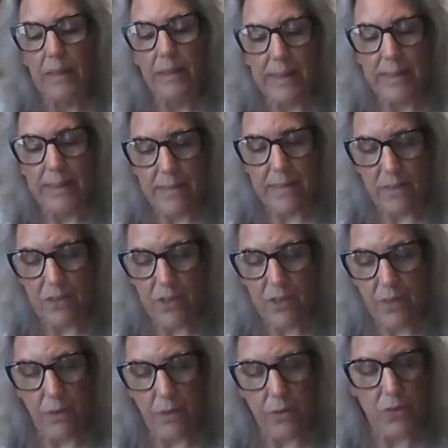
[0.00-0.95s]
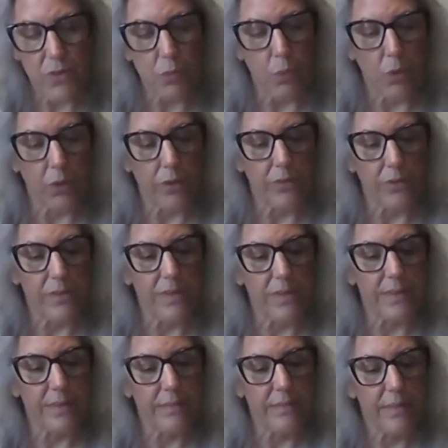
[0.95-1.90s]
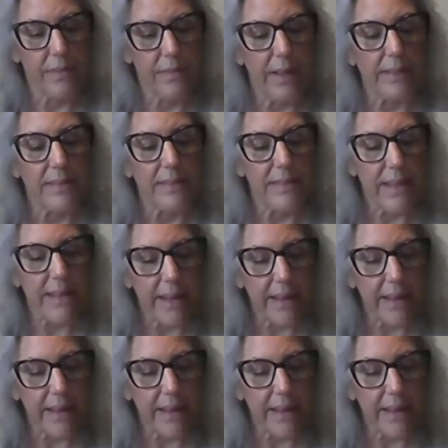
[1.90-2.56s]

Listen to those words and